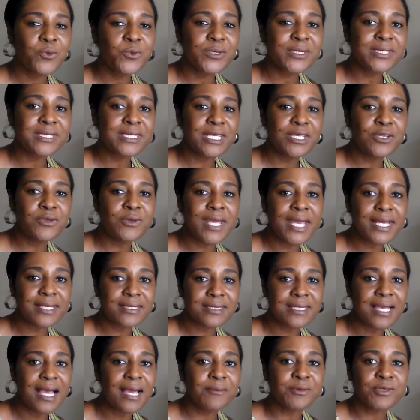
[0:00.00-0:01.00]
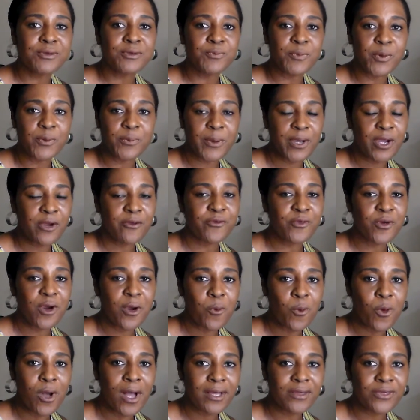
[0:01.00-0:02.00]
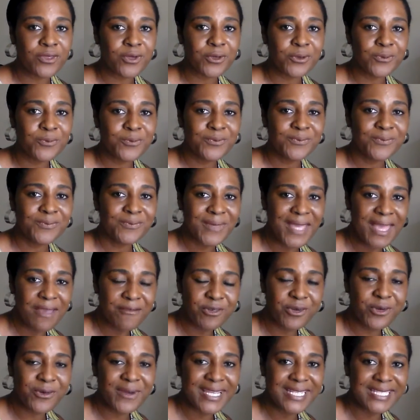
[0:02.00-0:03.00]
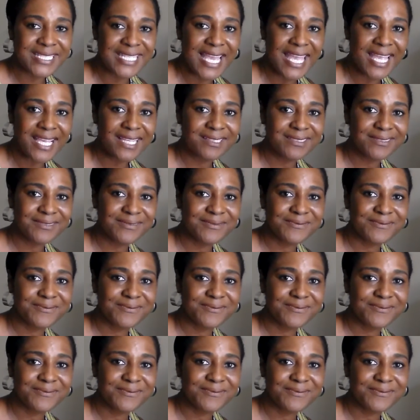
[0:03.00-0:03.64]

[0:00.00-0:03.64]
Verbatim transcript: We'll see you next time to prepare for our walkthrough. Have a great day.